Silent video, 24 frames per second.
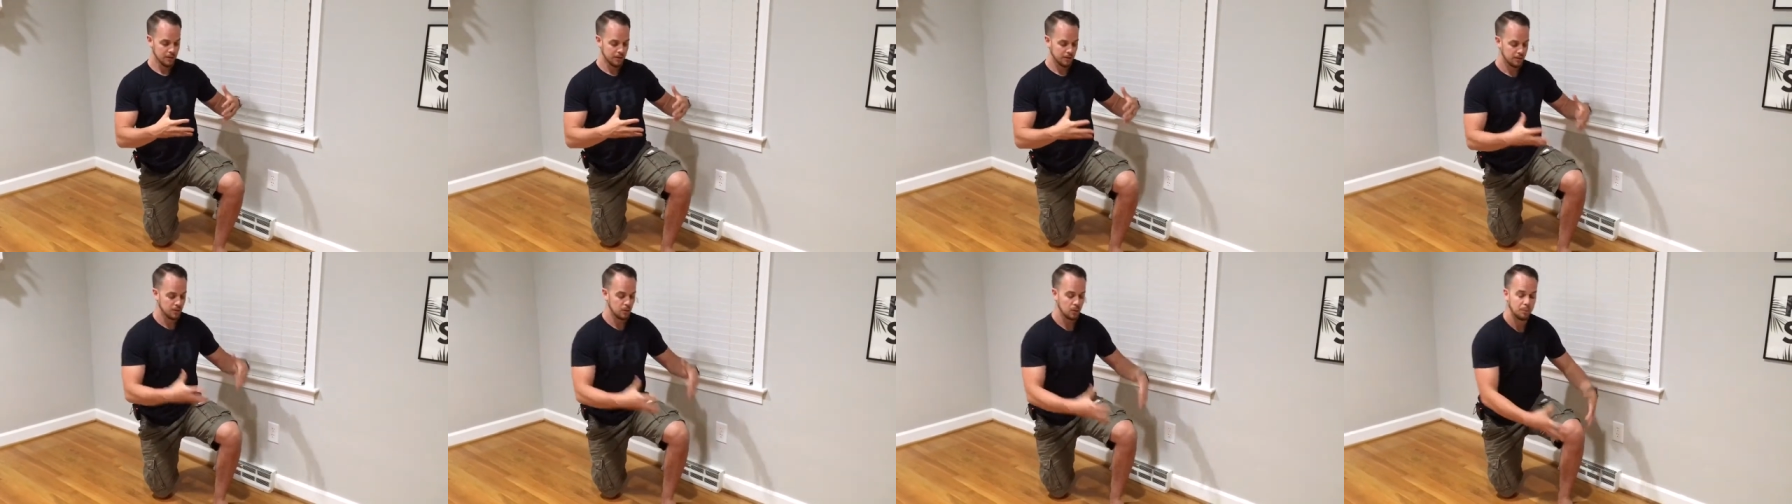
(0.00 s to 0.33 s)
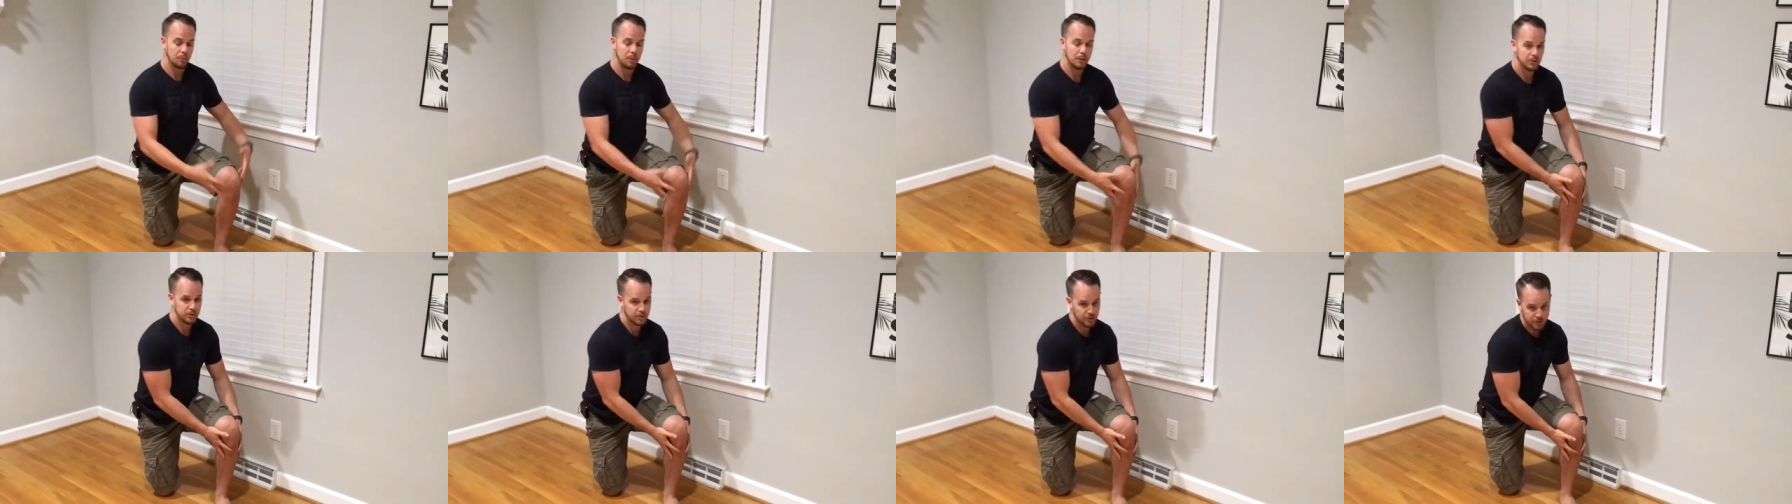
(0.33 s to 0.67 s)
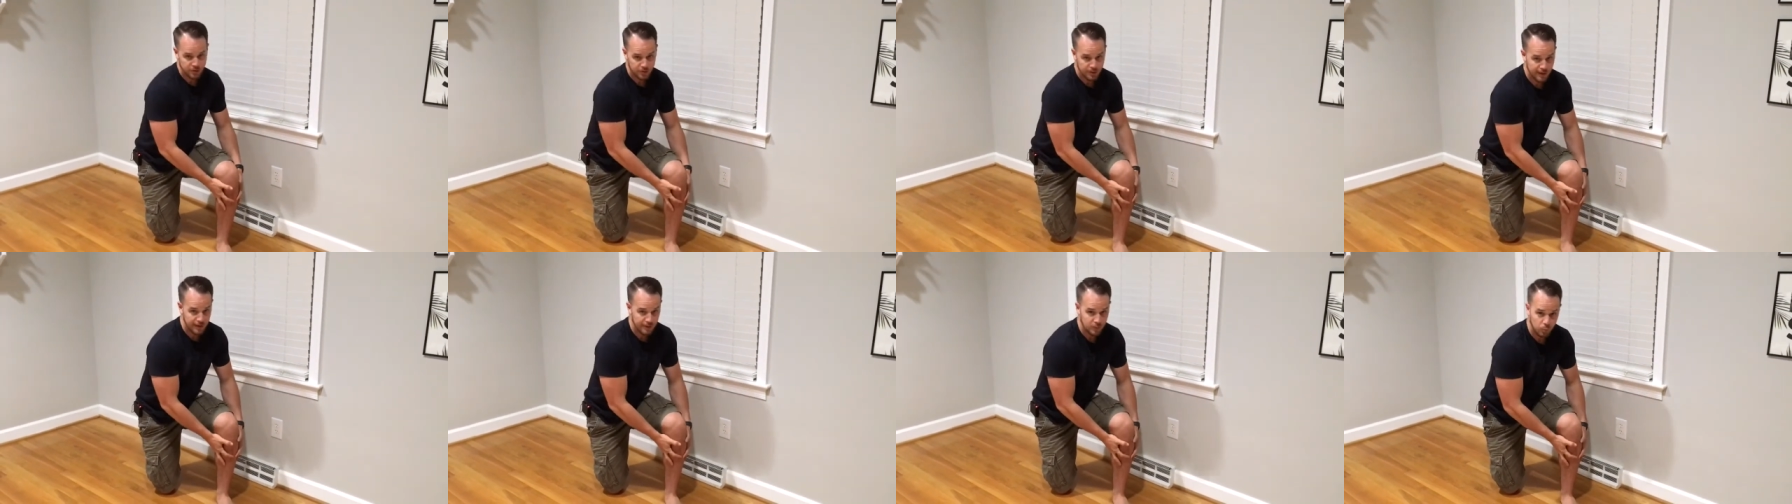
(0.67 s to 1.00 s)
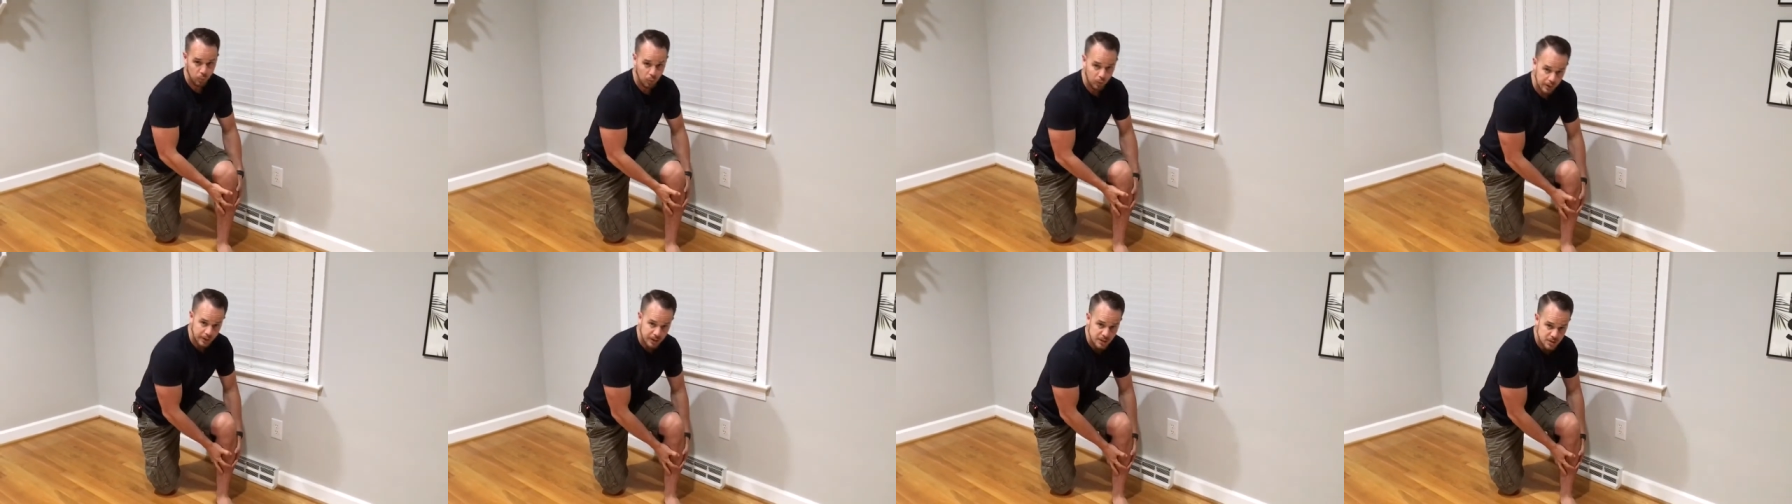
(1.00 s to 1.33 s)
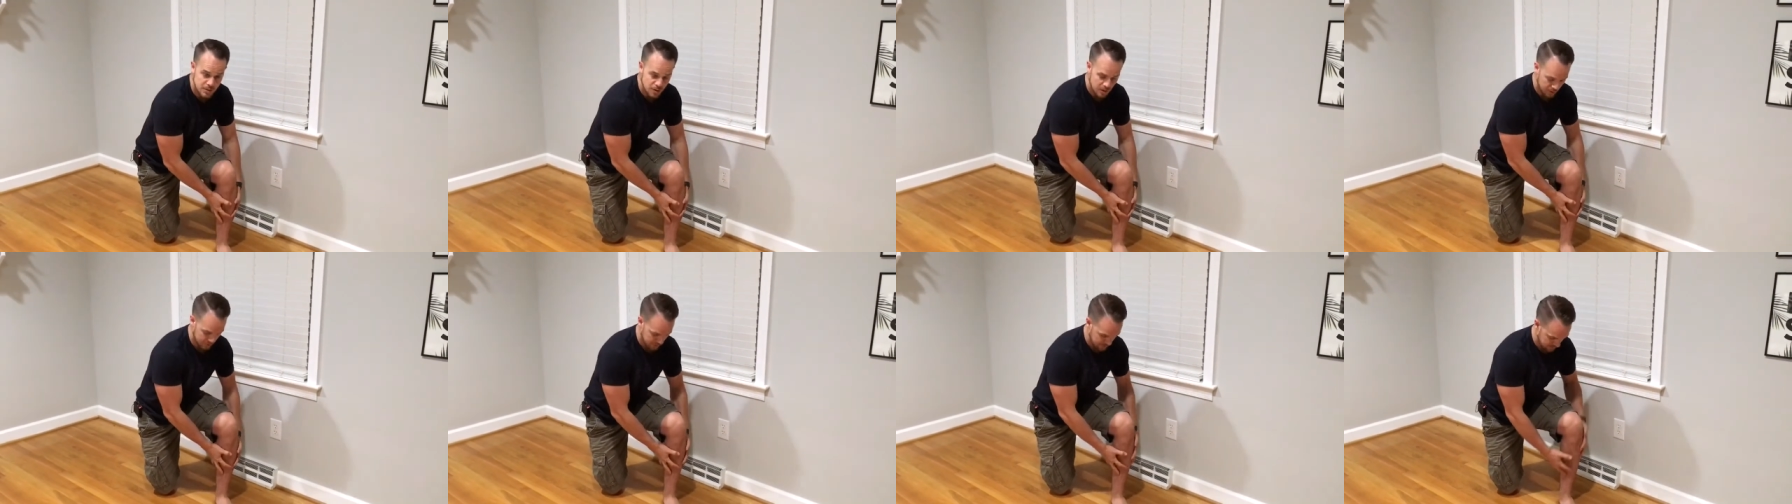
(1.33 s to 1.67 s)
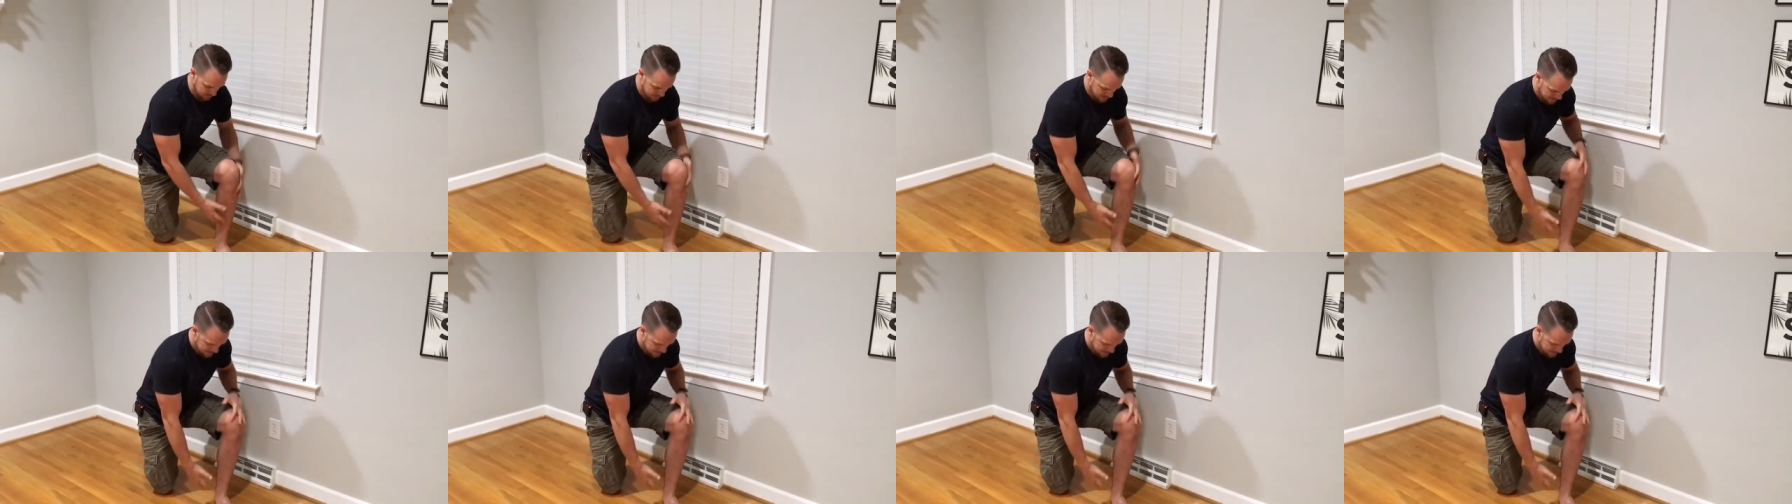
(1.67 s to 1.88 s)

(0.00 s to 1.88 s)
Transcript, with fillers: the muscles in your legs will get stronger